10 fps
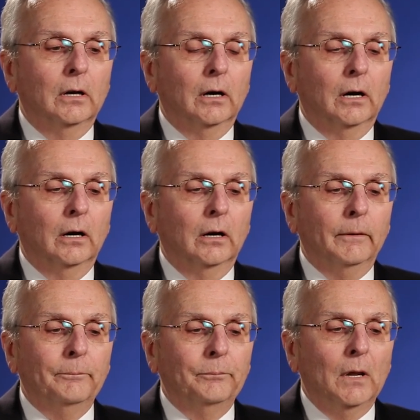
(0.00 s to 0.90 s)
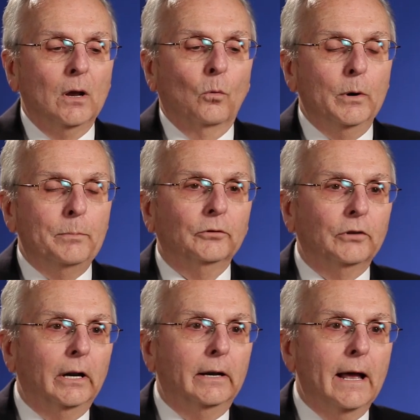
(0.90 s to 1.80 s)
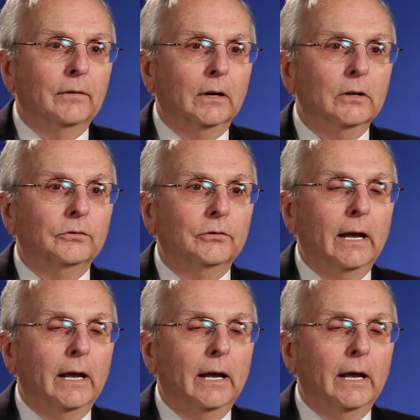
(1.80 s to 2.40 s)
Um, we presented evidence